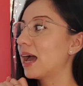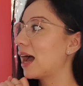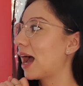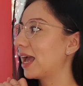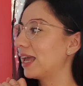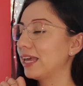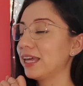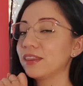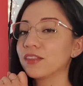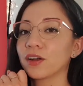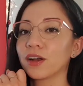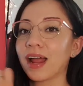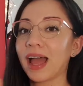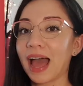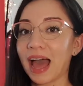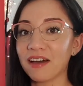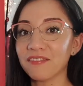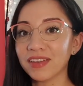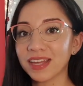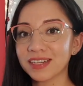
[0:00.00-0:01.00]
I either
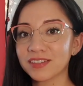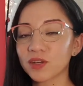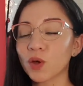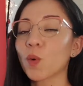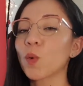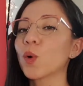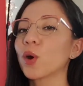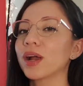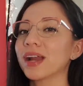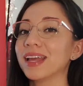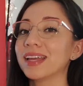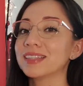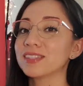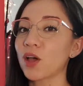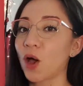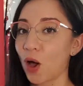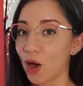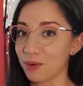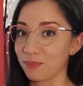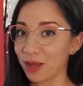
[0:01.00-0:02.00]
have it or it's
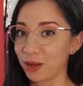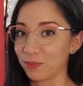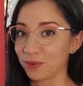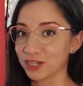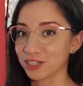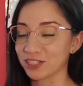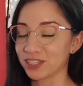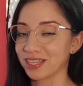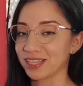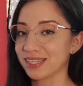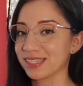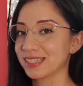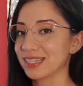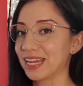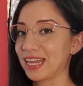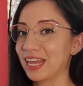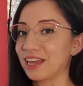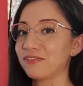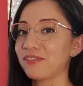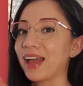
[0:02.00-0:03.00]
on my wish list.
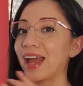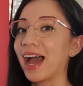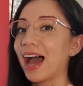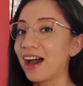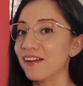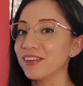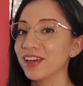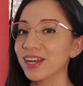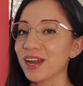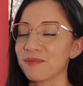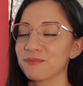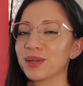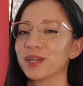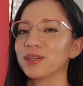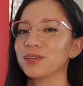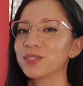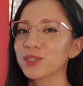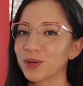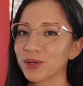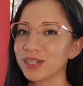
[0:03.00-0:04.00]
If I have it, I'm going
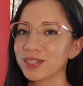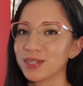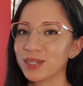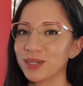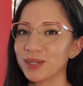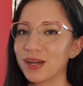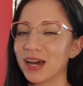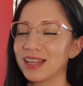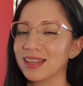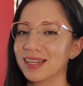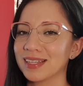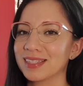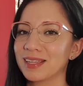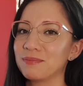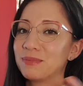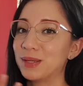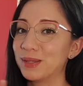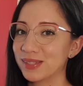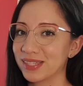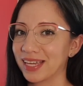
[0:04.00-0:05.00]
to show it to you, unless
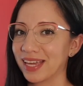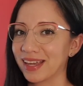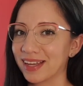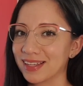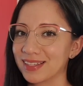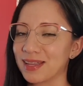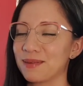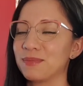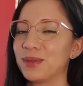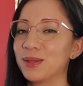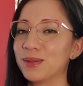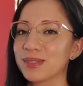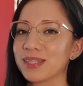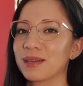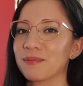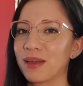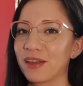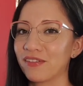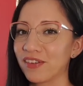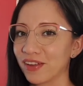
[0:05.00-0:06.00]
I'm using it, because I'm using
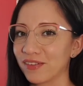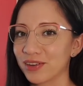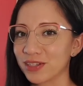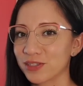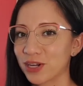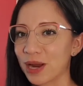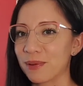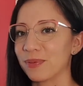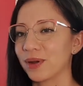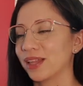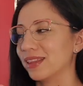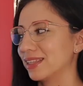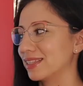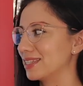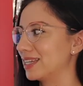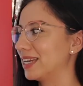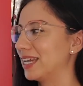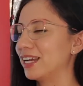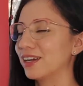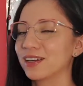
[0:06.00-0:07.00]
my favorite tripod
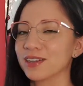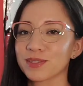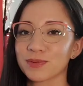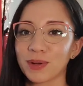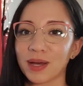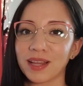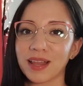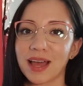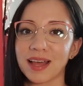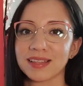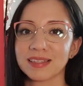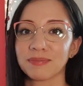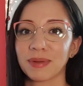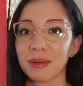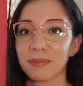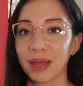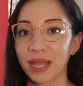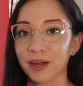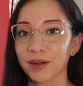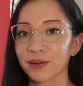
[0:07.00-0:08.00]
that's in here as well as
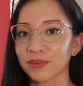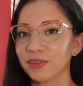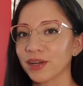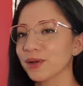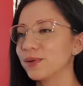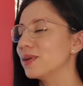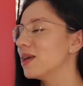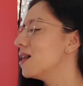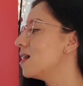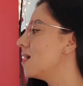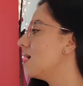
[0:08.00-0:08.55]
my microphone.